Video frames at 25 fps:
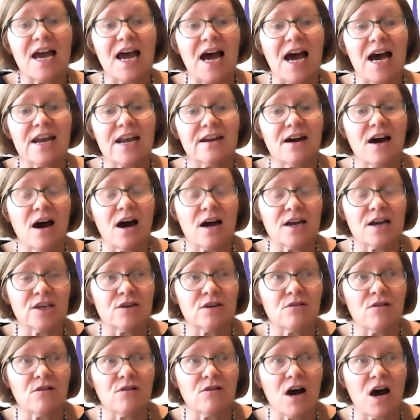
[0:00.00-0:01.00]
And, you
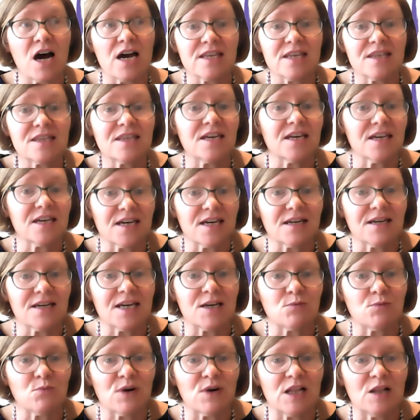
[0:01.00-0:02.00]
know, I think it,
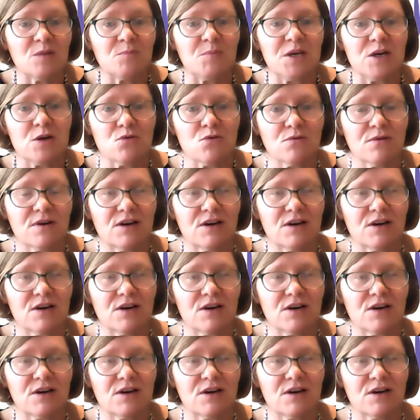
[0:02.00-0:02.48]
it will be